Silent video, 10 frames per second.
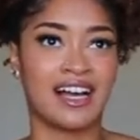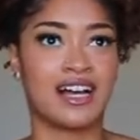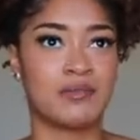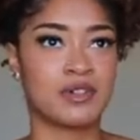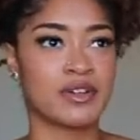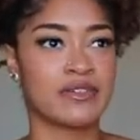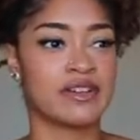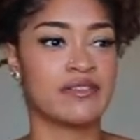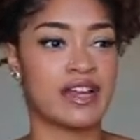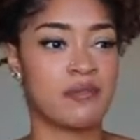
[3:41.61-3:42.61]
um,
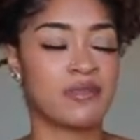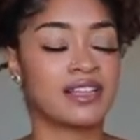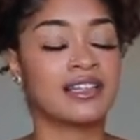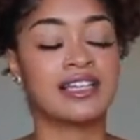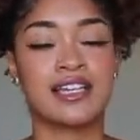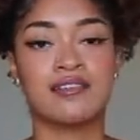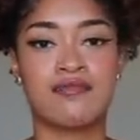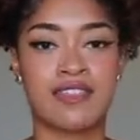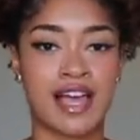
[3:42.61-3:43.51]
derivative and I believe